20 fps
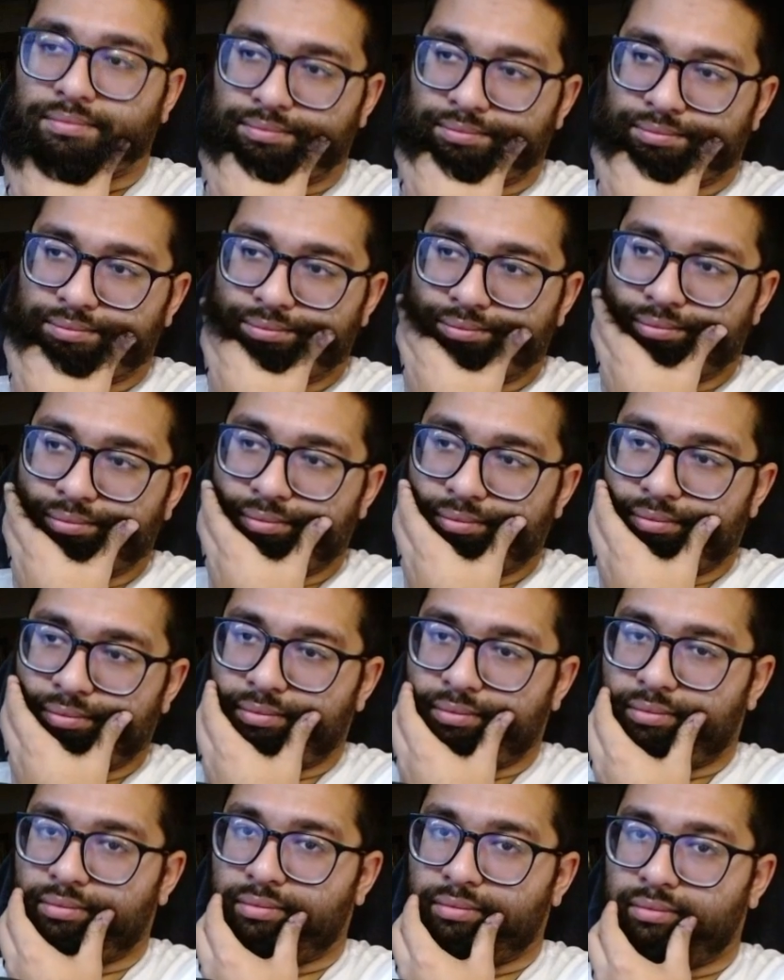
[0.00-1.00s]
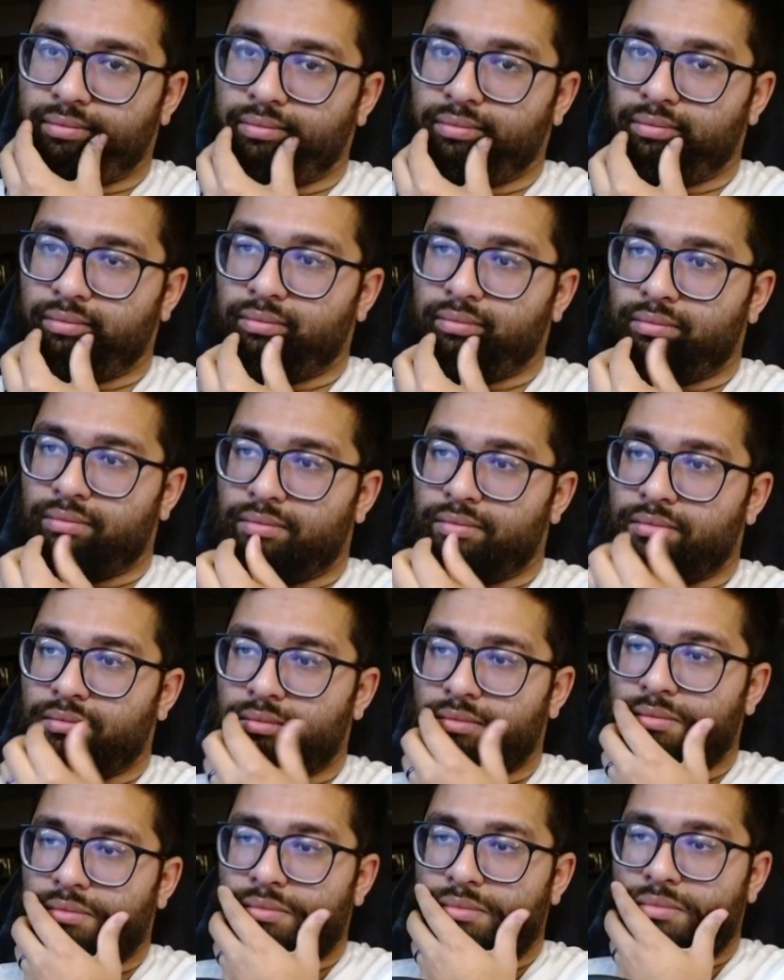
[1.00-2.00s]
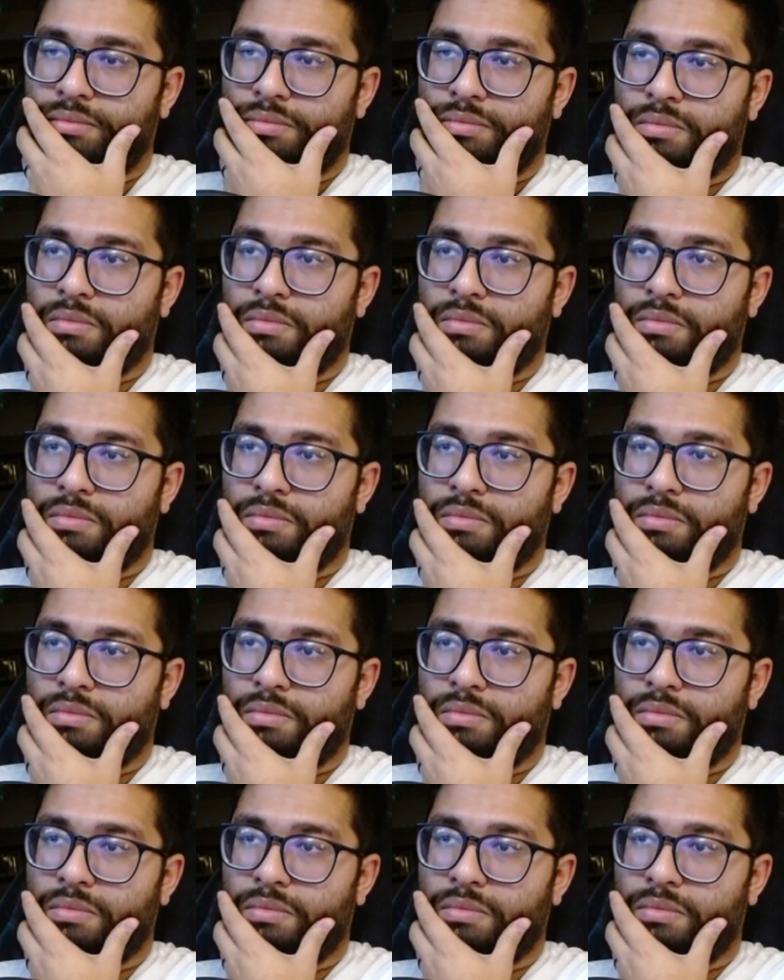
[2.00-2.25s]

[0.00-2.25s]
[no speech]